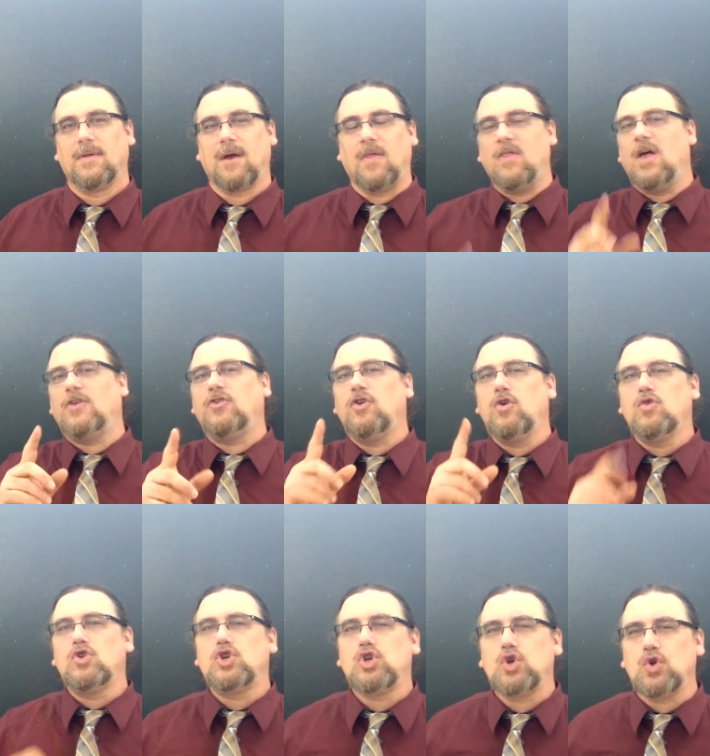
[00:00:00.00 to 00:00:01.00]
Unless you
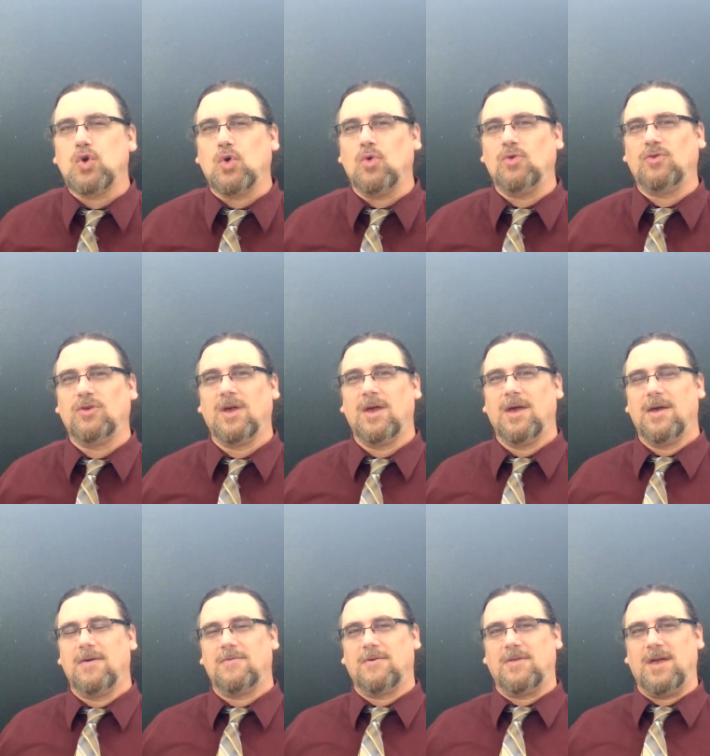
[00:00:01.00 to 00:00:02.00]
choose
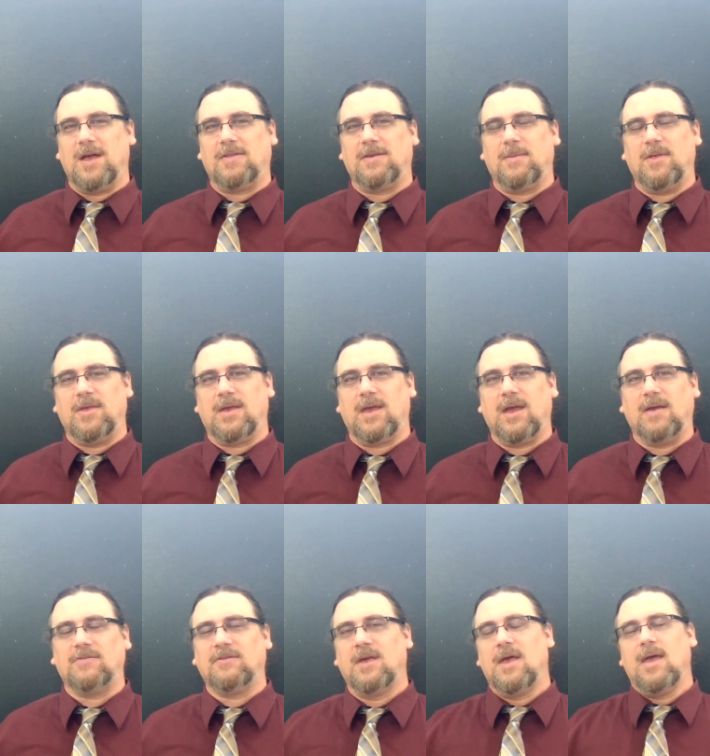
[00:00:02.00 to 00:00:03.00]
for that to be the
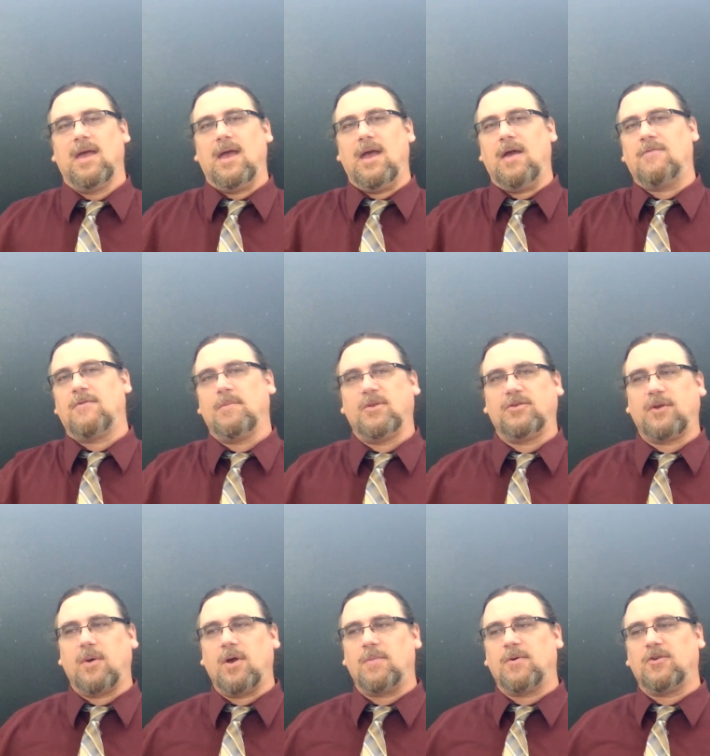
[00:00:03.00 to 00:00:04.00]
case. And from the
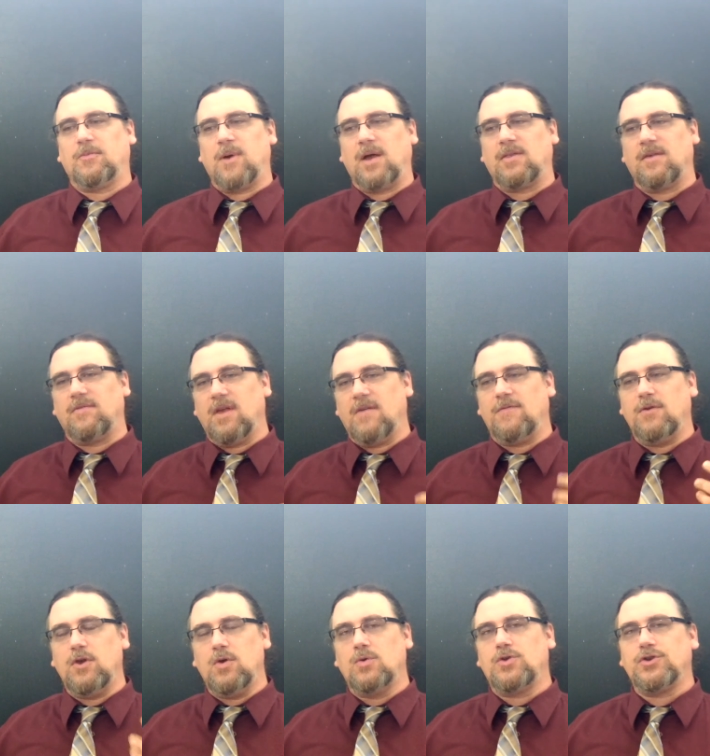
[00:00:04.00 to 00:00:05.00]
Stoic perspective, if
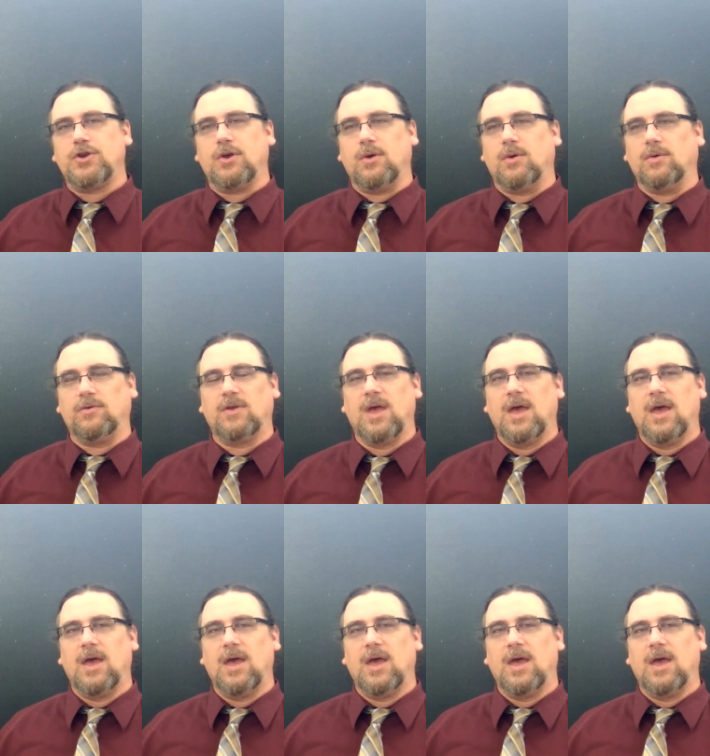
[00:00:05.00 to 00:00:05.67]
you choose